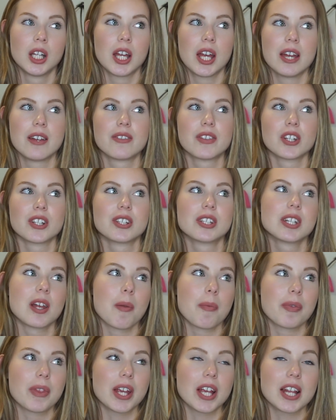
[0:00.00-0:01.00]
if there's
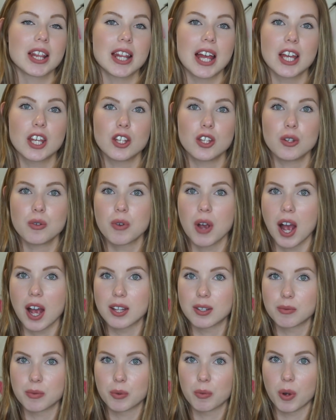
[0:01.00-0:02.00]
something that you
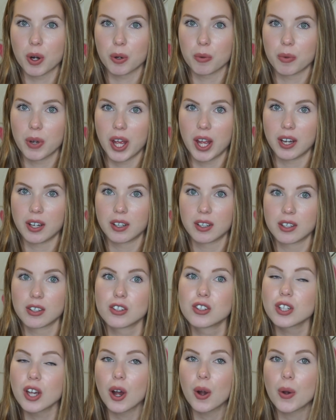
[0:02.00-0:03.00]
guys would want to win.
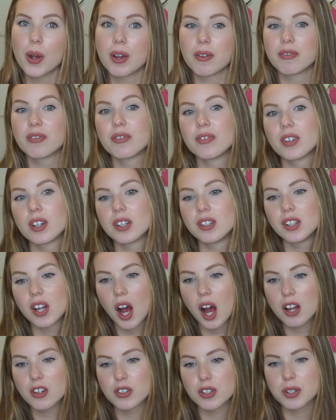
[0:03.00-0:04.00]
So if
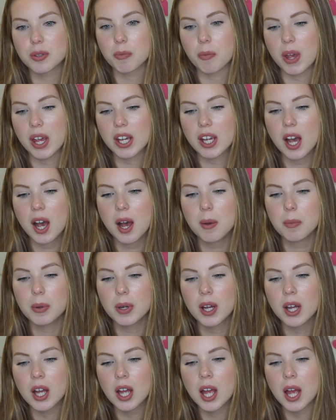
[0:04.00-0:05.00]
not just makeup,
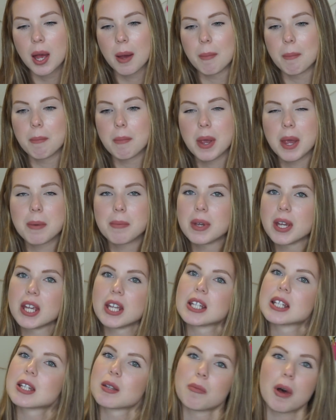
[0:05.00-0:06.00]

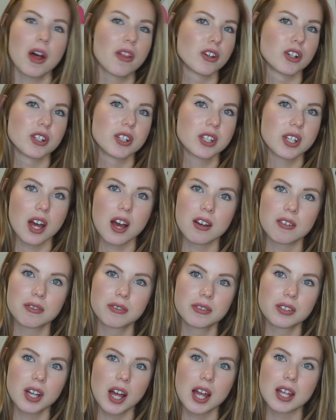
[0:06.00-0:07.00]
maybe some other
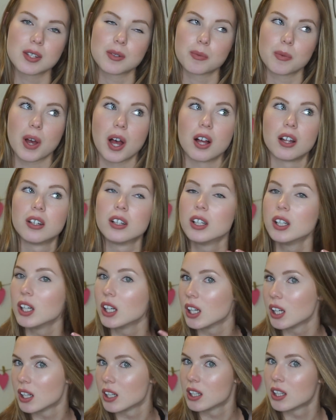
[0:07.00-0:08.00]
stuff as well.
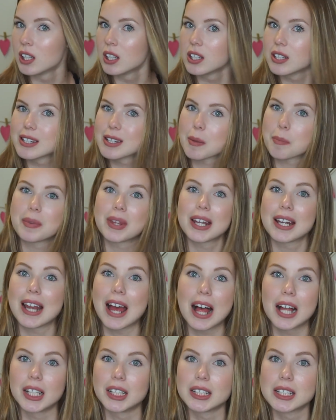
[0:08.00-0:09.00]
Something
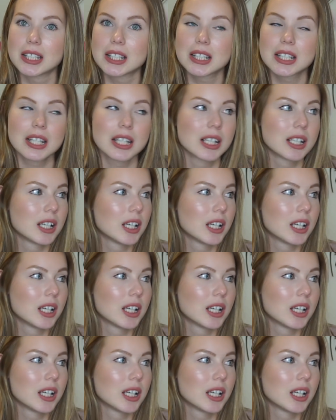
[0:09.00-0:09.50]
else